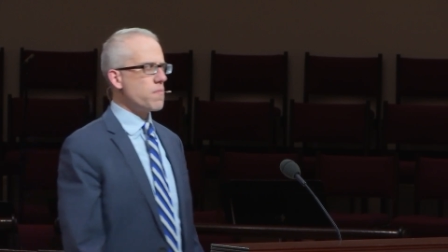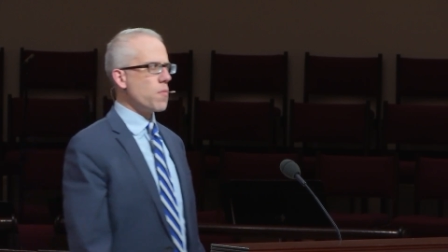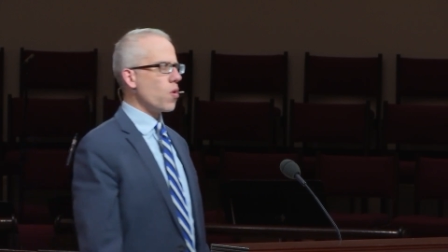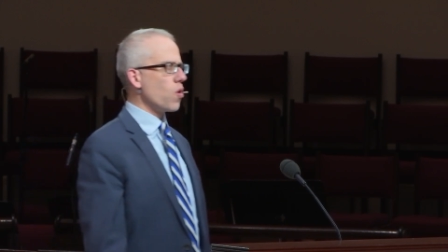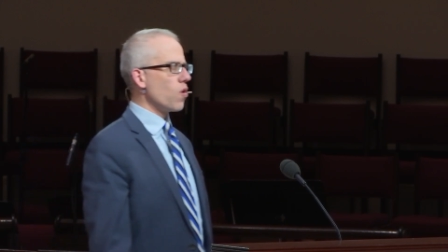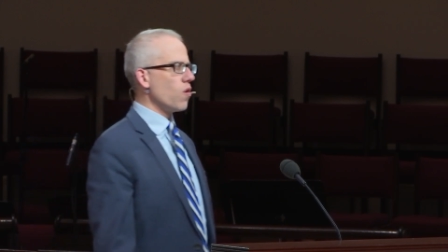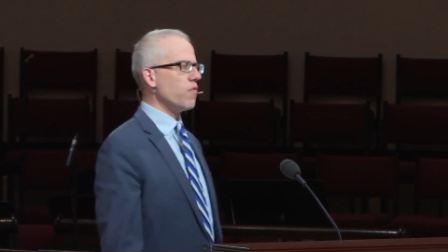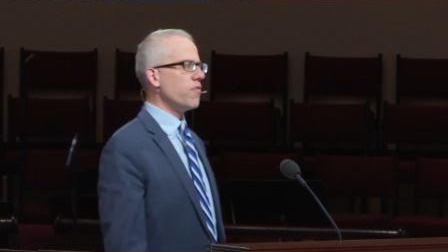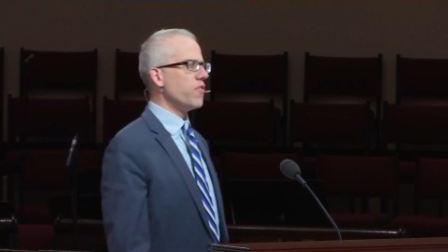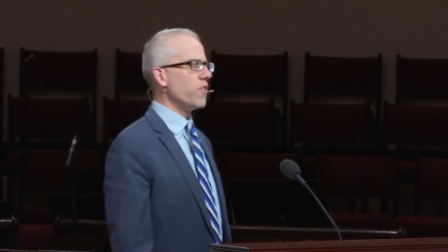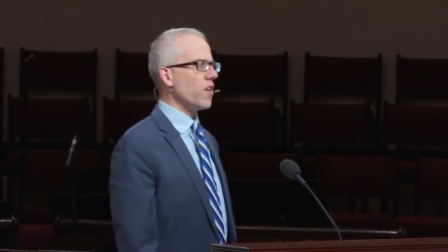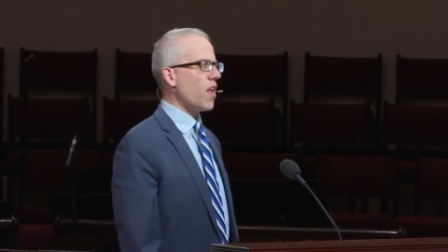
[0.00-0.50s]

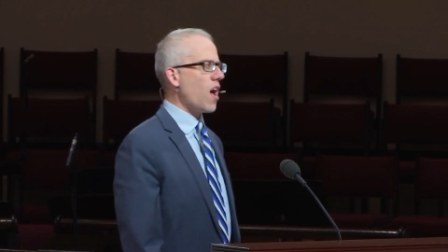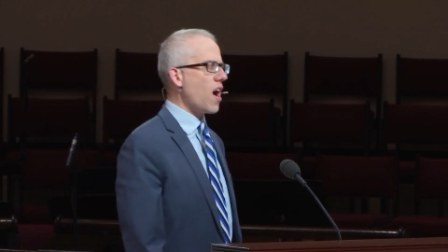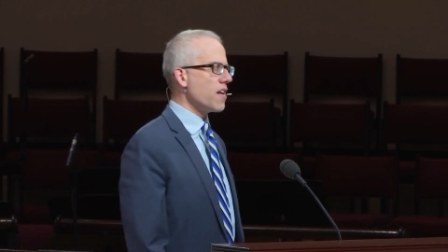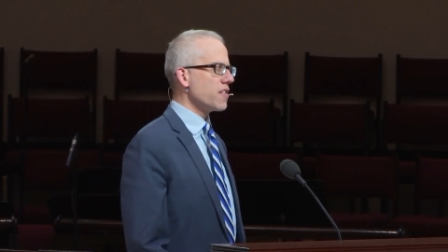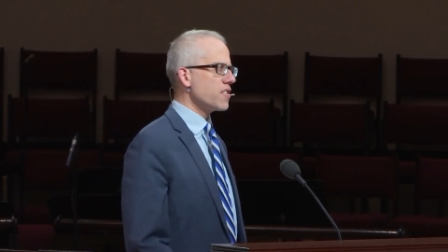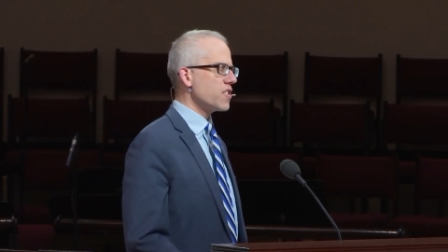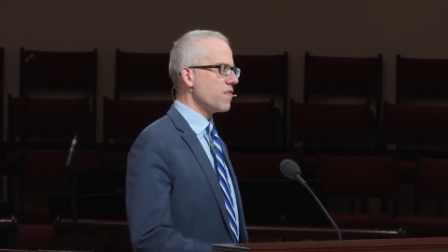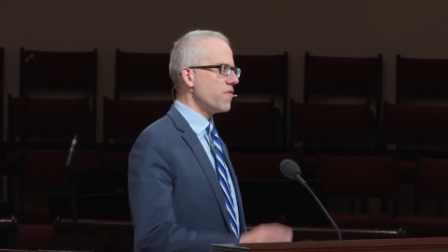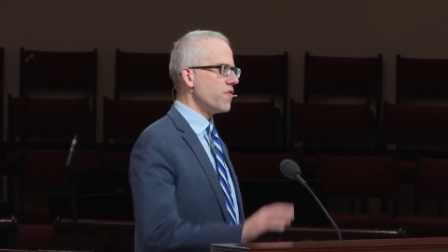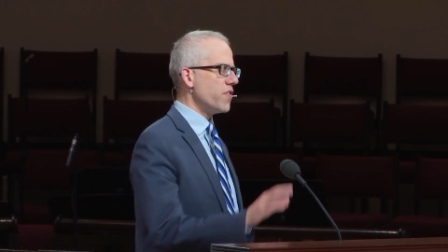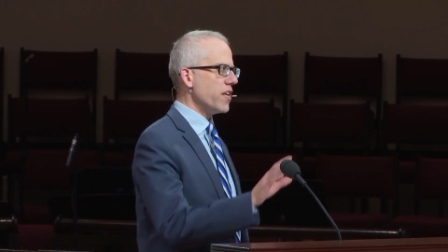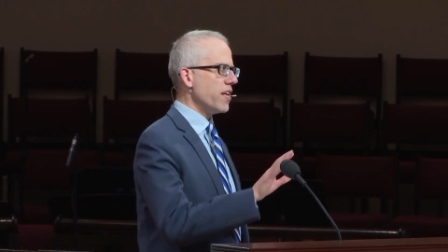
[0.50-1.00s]
moral
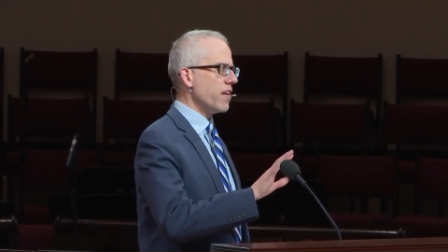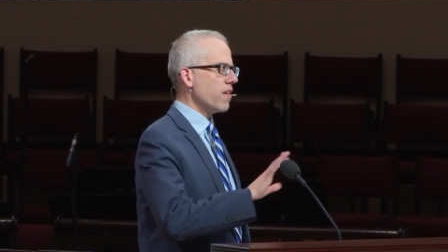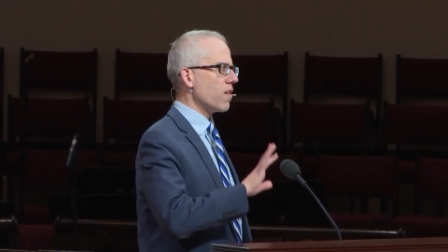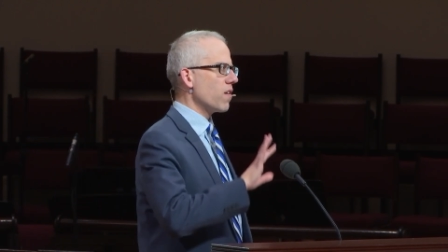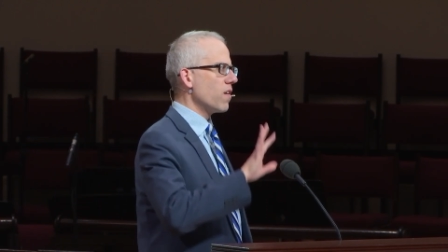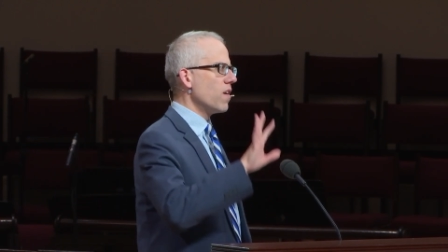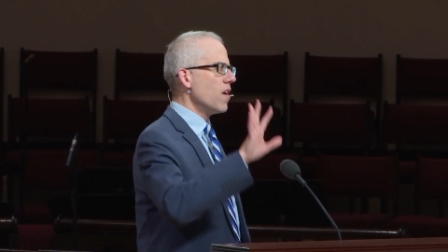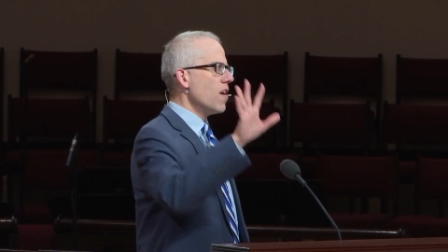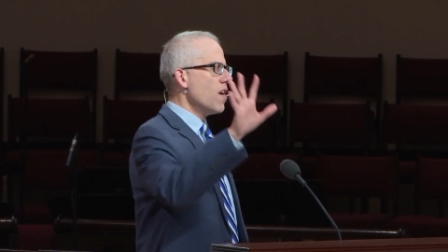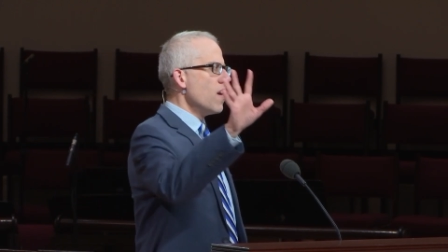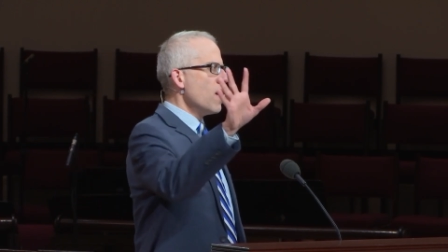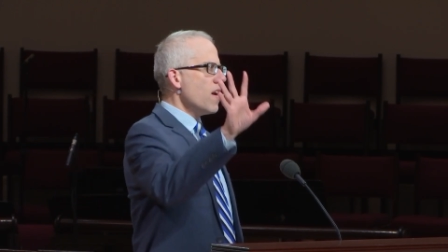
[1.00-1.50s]
philosophy
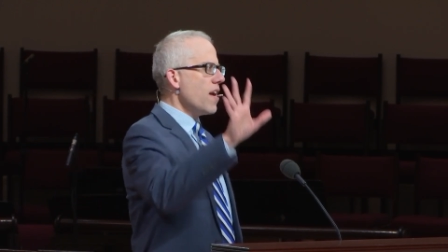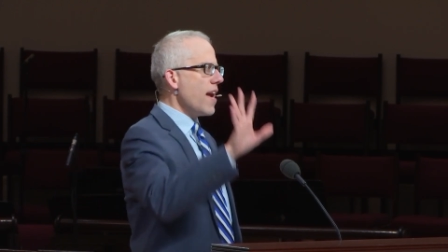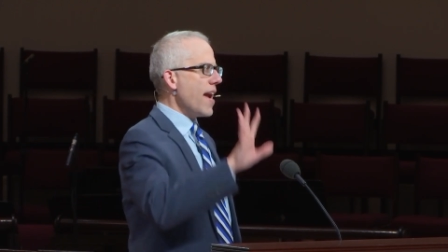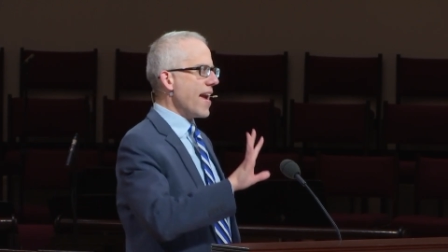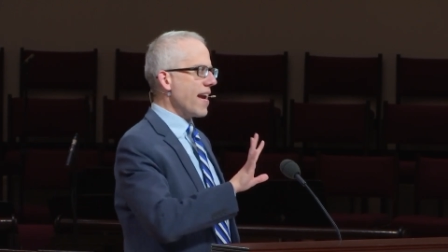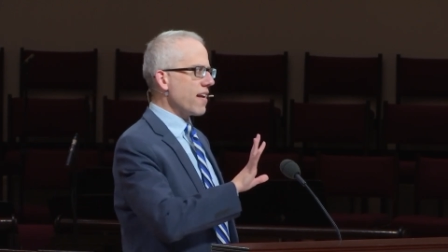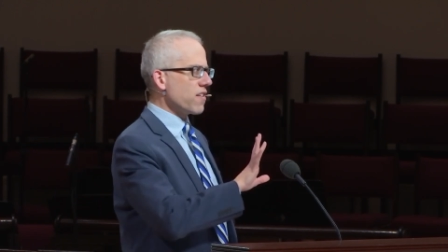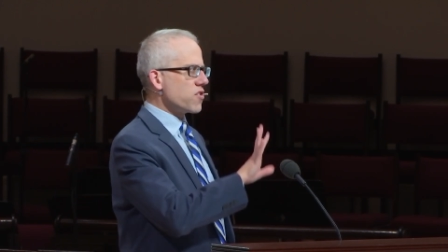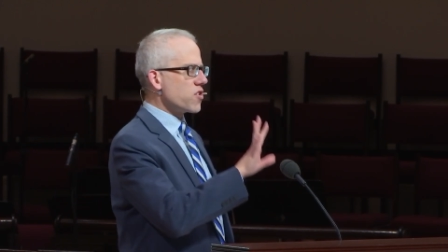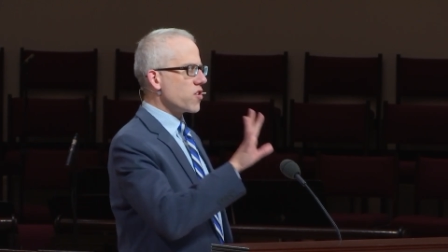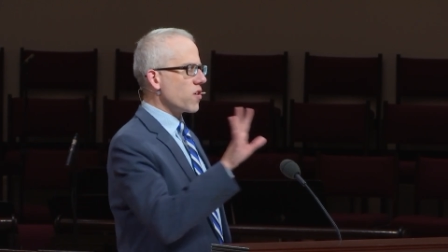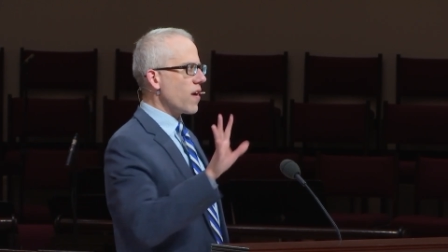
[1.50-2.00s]
or
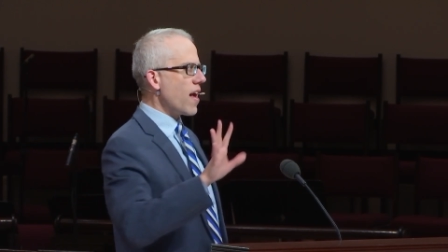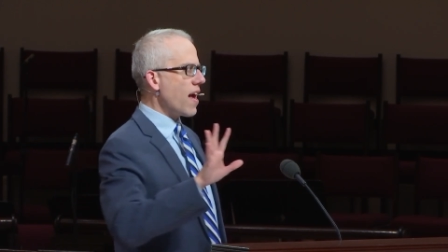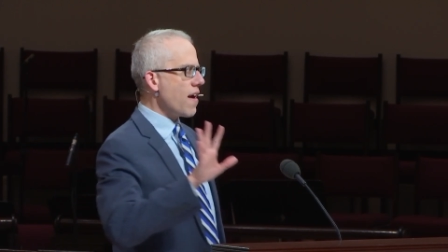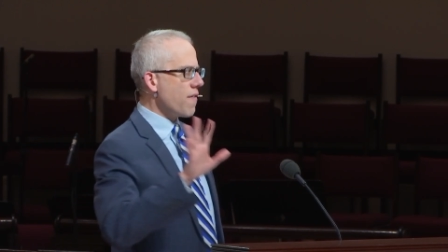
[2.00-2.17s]
answer